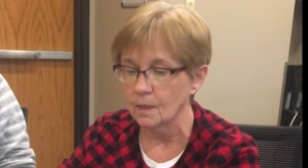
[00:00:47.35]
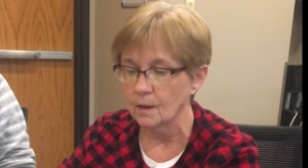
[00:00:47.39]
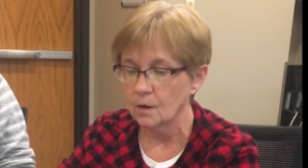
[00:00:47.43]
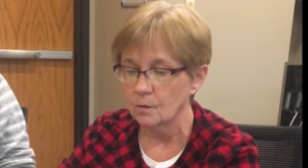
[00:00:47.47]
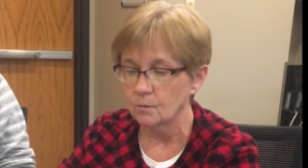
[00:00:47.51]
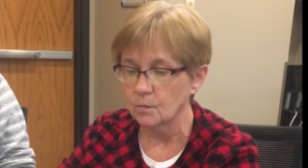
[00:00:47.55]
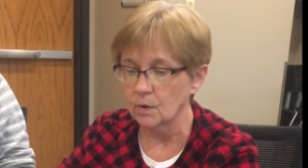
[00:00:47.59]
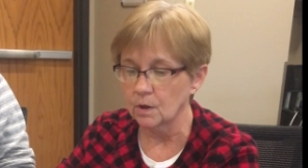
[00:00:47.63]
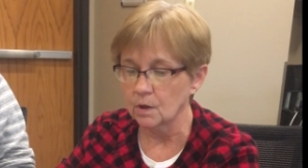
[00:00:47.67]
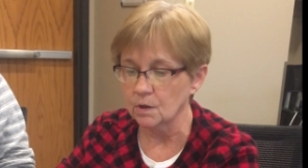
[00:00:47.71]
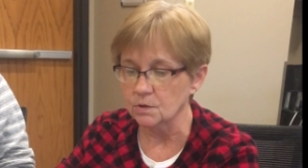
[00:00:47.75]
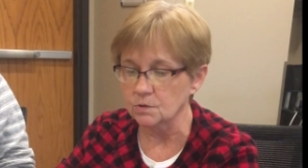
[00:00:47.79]

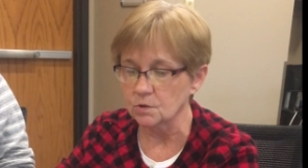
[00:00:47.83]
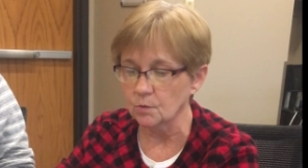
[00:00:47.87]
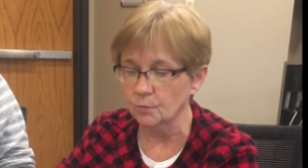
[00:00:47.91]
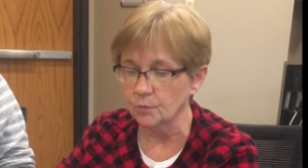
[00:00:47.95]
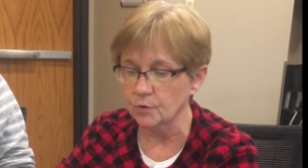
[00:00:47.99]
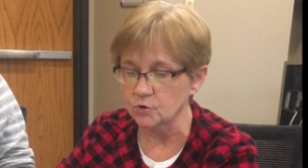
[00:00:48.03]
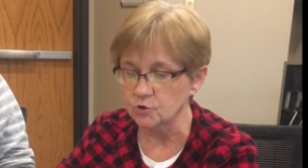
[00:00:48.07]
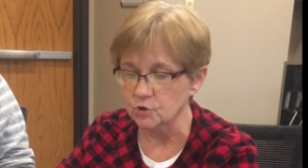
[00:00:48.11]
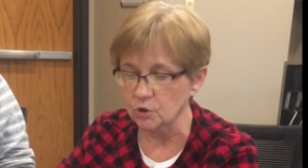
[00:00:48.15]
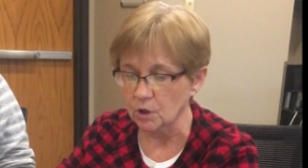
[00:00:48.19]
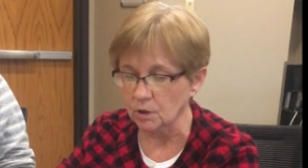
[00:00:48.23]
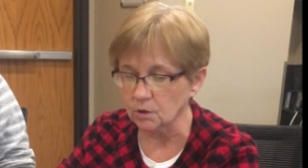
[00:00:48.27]
because the
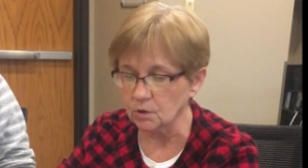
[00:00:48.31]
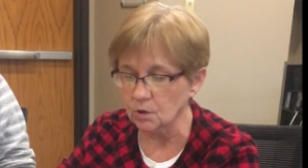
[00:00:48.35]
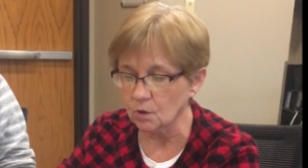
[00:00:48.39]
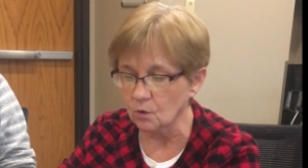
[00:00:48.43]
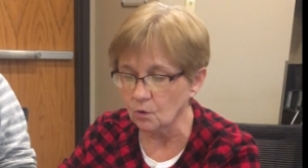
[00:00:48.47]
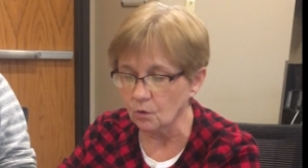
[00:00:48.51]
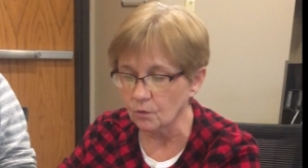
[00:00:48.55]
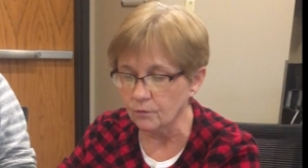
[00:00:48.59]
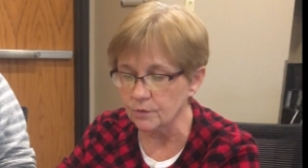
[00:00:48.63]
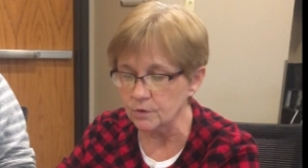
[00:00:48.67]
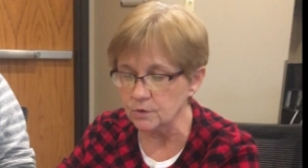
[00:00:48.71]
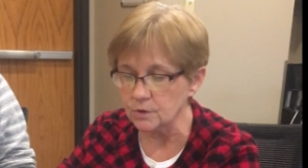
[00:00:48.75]
projected
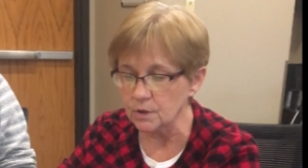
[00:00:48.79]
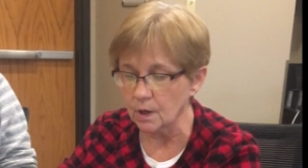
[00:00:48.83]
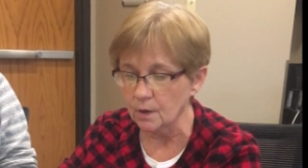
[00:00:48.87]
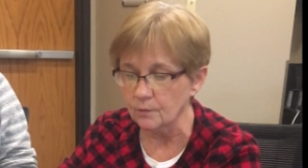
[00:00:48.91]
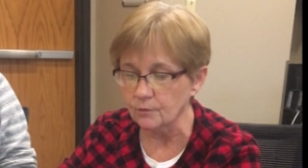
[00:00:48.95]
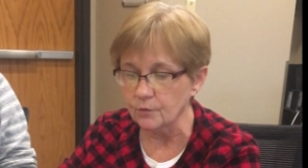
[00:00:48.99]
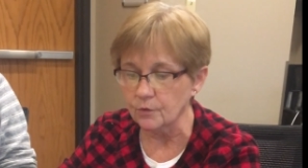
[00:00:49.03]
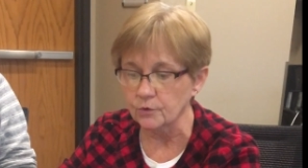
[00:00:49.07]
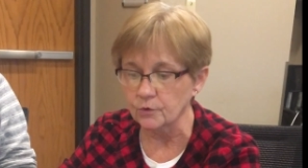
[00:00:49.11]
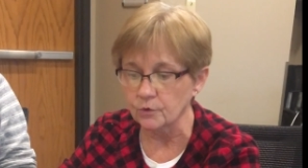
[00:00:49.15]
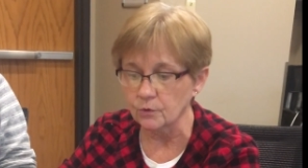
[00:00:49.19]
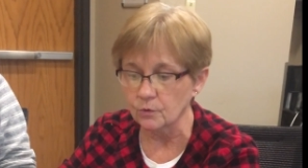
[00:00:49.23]
overtime
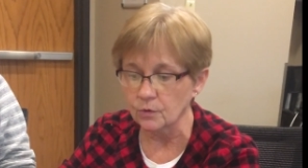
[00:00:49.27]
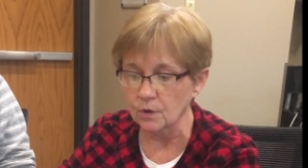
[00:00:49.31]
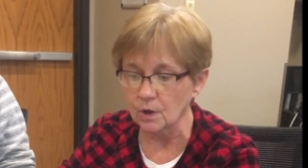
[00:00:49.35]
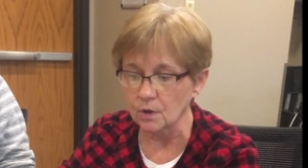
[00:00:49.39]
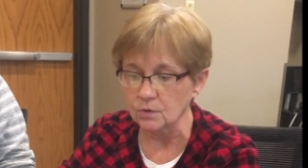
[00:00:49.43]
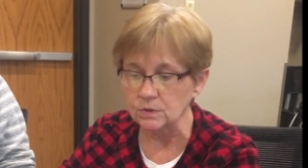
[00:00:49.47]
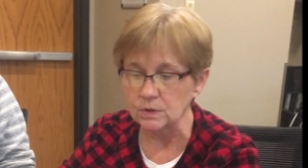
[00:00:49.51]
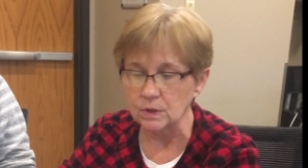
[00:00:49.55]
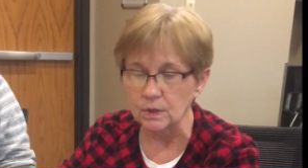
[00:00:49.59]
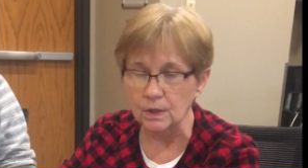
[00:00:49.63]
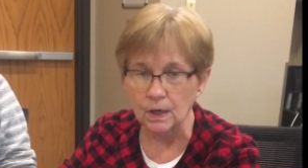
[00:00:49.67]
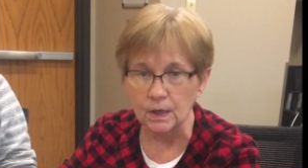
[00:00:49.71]
for
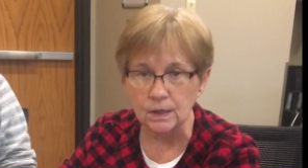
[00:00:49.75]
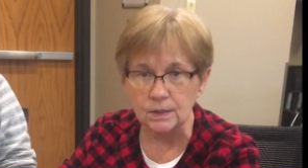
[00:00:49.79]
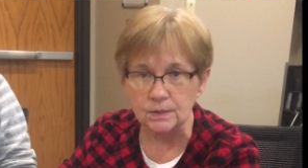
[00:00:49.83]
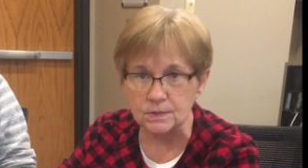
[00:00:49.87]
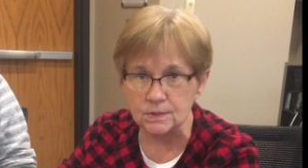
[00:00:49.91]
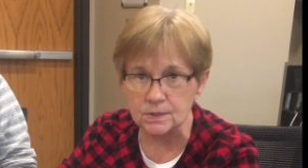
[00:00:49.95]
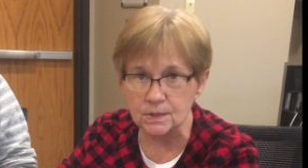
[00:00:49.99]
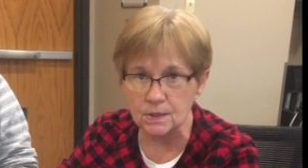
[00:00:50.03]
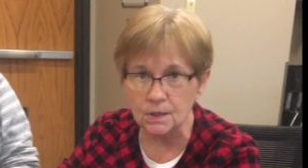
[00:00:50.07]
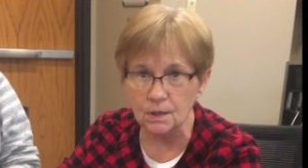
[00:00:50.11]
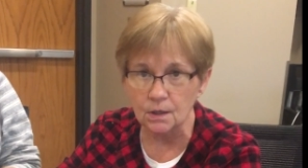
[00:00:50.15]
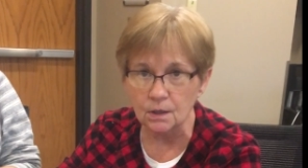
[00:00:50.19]

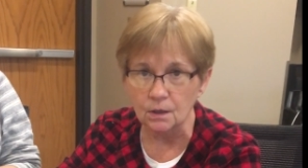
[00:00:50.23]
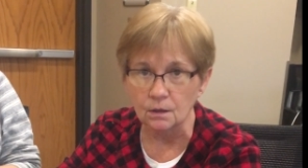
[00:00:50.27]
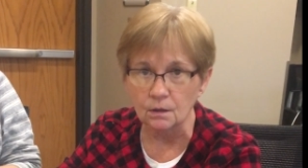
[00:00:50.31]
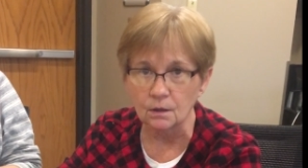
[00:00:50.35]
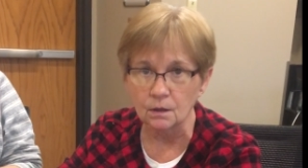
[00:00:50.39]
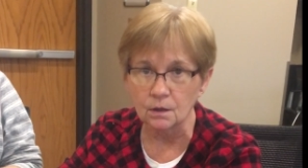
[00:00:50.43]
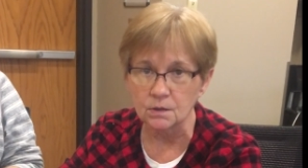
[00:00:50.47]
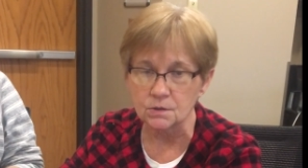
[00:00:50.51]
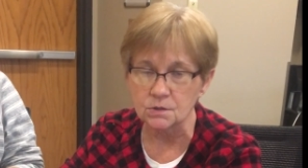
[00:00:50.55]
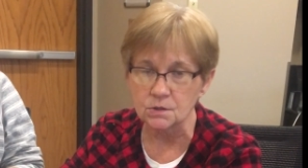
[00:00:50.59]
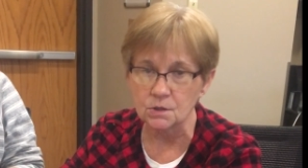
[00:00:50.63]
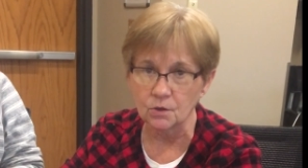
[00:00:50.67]

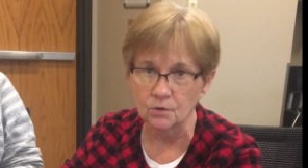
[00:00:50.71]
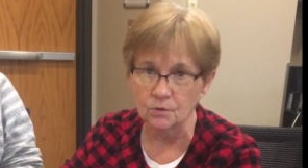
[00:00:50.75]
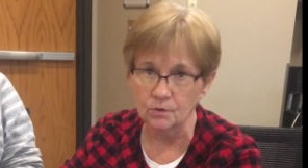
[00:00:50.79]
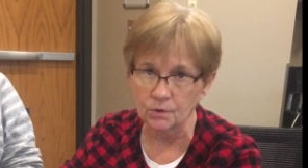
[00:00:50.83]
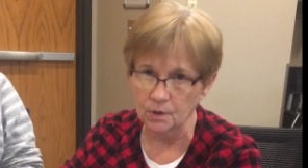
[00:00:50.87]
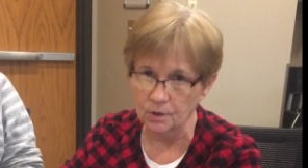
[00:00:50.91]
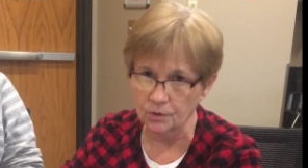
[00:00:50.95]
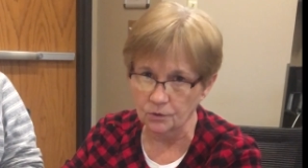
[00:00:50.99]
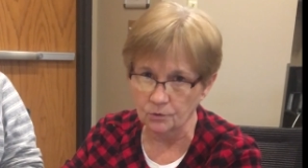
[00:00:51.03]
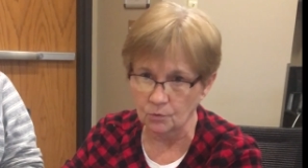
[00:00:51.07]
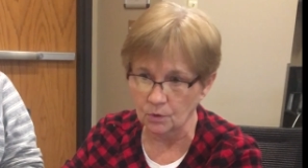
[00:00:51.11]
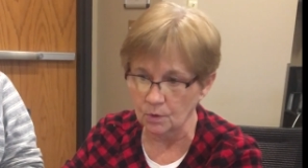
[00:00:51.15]
2019 is
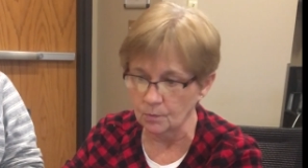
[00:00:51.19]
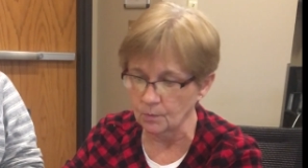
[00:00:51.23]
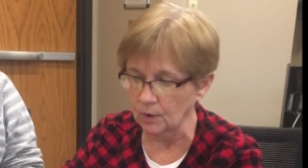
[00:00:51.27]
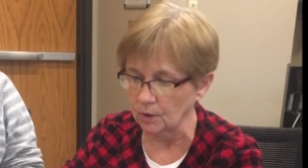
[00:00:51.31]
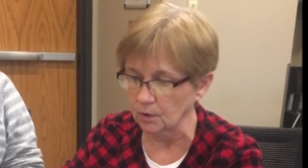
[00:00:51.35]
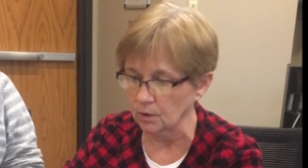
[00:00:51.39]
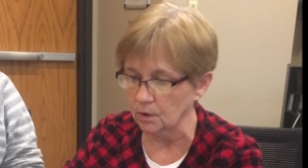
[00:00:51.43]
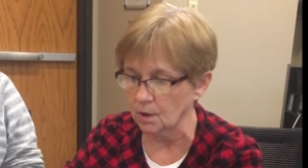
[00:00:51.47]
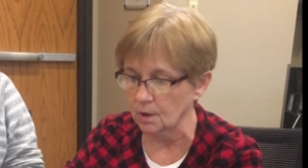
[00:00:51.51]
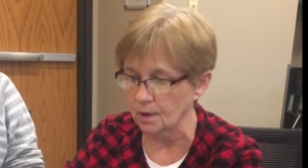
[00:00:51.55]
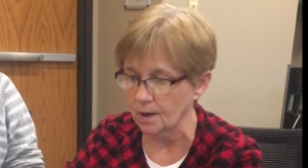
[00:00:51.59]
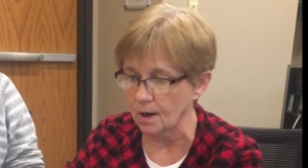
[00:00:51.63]
nearly $3
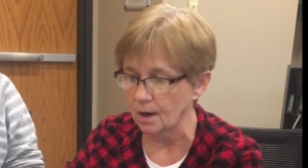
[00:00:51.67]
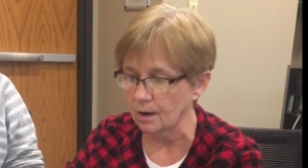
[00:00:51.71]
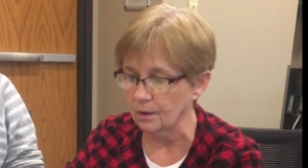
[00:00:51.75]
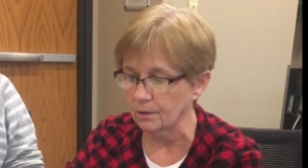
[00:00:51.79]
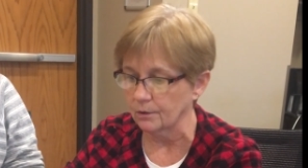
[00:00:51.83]
million.